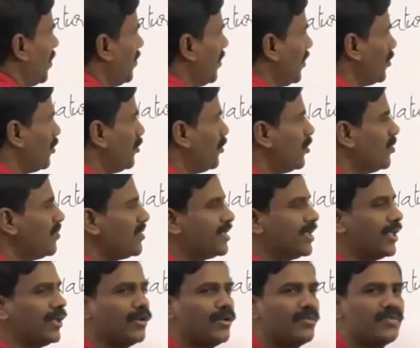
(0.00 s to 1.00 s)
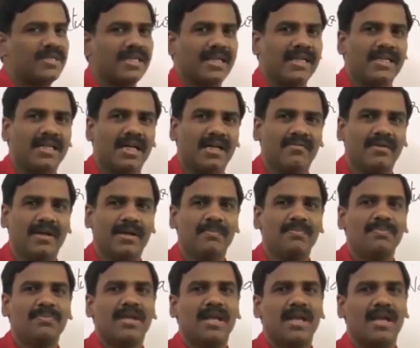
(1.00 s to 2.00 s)
may be 2 rooms, 3 rooms, in that way.
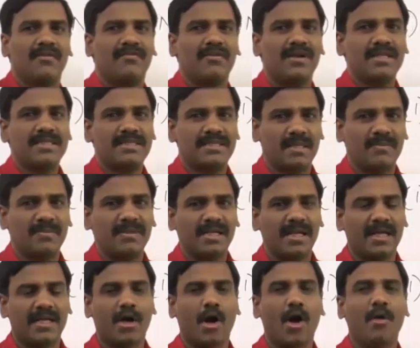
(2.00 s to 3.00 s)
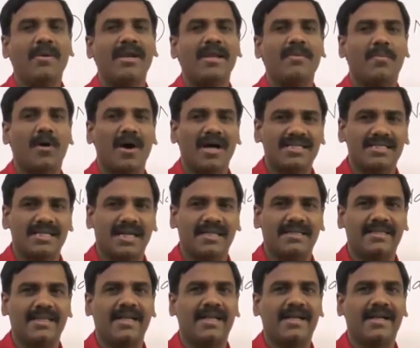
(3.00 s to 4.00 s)
If it is something like how many boys are
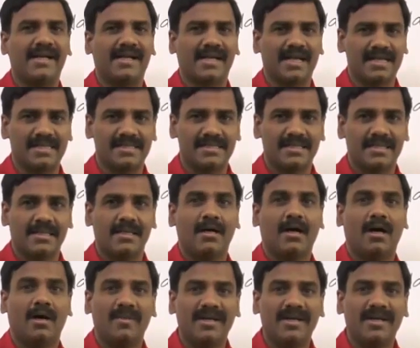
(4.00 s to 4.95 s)
there in a class, how